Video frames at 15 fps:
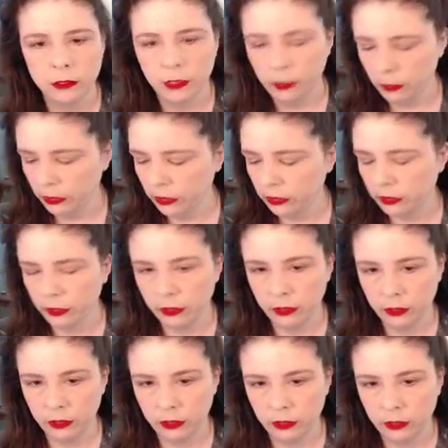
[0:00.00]
I wonder,
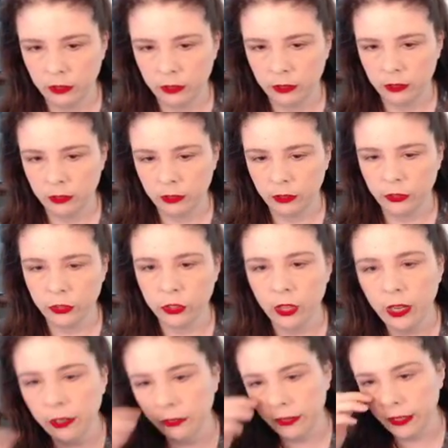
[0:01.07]
those are
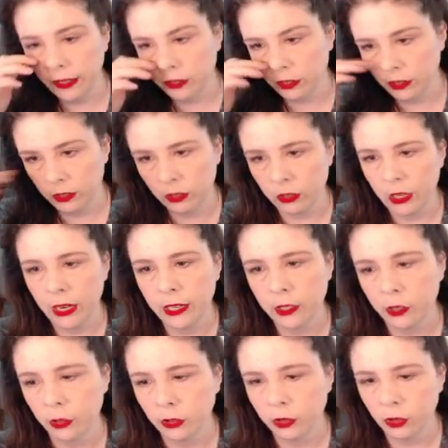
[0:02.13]
not effects, so those are
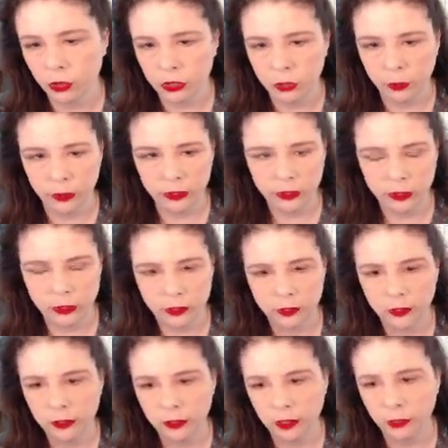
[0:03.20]
actual torch bugs.
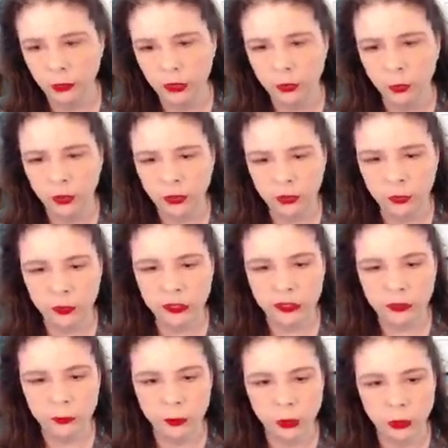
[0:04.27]
I always wonder when
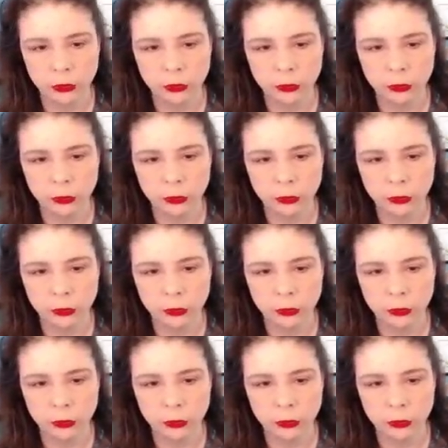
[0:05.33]
they're blue